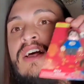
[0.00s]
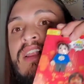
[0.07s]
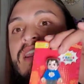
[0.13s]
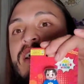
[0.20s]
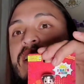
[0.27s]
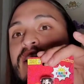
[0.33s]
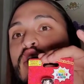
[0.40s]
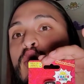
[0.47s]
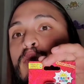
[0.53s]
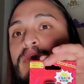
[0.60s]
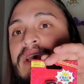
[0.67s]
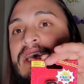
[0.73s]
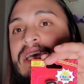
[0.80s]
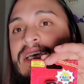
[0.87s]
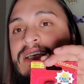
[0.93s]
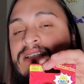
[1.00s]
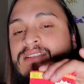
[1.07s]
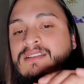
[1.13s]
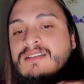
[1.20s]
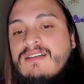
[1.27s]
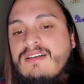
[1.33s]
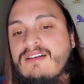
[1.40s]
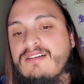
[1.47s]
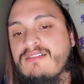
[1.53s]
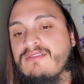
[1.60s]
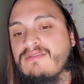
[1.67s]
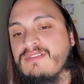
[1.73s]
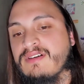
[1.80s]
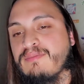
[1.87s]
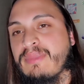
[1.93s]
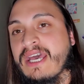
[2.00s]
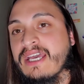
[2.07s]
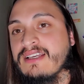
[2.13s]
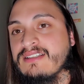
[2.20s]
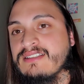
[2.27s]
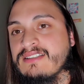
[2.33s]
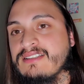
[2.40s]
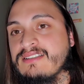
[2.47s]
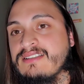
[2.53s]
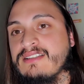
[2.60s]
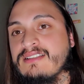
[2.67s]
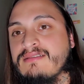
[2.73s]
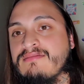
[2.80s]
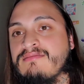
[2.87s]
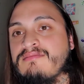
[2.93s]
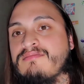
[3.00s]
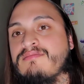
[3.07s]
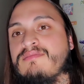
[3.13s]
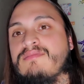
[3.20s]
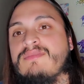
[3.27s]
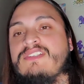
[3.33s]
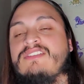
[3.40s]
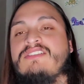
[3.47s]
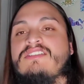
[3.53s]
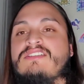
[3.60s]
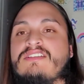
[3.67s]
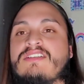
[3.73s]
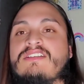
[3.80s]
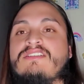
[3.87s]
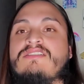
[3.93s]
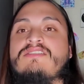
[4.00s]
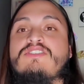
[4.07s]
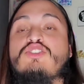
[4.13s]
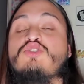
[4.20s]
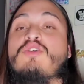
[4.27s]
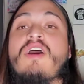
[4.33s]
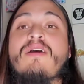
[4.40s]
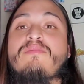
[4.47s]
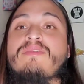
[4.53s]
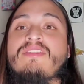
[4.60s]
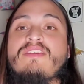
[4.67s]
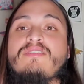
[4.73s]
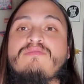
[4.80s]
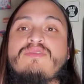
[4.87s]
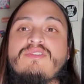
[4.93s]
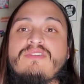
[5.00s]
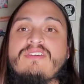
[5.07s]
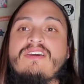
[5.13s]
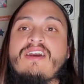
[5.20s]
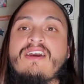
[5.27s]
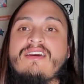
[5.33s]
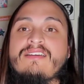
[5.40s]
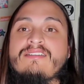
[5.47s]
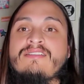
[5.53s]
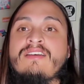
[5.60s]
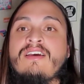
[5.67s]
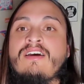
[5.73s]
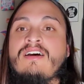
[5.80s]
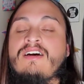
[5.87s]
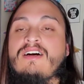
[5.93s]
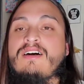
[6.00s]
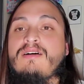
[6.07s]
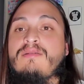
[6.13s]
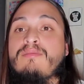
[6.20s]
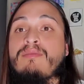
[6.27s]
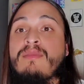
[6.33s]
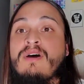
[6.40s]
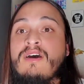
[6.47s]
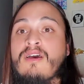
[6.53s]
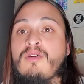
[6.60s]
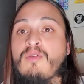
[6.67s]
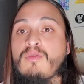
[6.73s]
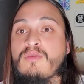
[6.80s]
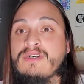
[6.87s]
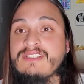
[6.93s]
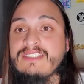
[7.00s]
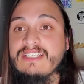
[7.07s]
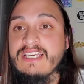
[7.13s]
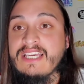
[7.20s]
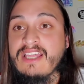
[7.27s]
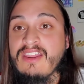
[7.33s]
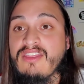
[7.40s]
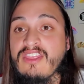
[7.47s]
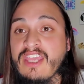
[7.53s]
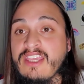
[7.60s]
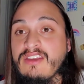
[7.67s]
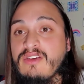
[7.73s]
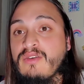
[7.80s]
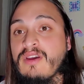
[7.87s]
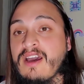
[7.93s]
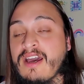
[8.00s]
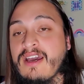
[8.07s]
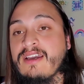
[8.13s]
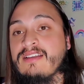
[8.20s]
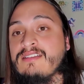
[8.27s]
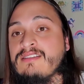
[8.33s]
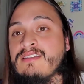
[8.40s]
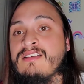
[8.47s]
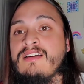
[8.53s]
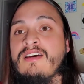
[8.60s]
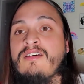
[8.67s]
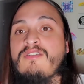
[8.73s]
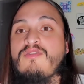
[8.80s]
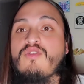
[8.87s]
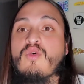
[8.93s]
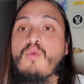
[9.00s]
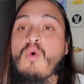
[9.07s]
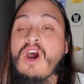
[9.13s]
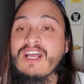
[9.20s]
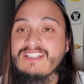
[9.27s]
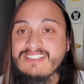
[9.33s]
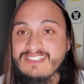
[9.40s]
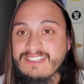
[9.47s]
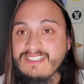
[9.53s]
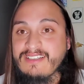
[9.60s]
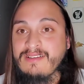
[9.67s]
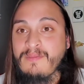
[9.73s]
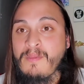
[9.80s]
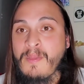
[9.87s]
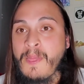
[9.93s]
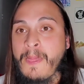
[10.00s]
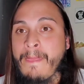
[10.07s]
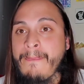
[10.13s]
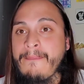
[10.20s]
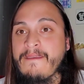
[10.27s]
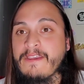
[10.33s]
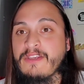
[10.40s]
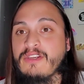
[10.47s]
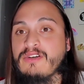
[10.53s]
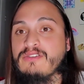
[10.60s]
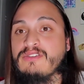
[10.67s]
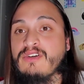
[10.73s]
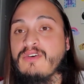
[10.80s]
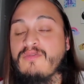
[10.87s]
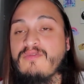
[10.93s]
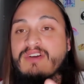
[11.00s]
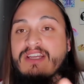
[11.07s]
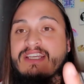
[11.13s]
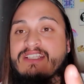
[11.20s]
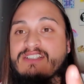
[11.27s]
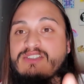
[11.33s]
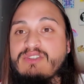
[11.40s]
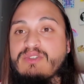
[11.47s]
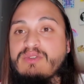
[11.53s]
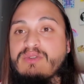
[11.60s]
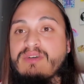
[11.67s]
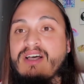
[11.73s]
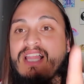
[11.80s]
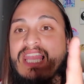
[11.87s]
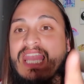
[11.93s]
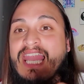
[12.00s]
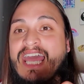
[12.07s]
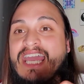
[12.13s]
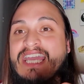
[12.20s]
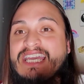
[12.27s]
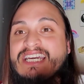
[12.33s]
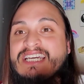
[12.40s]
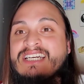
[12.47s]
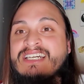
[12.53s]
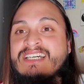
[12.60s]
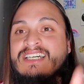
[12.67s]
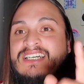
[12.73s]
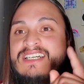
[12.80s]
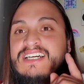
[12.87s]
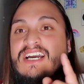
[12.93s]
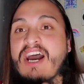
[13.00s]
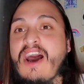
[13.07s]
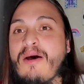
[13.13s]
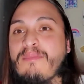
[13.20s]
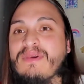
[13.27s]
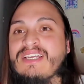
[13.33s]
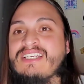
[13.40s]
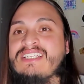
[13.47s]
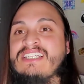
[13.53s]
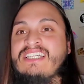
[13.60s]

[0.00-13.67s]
like opening of uh, packages and just describing them to you guys. Um, once again, thank you guys Look. for watching. You know, don't forget to like, comment,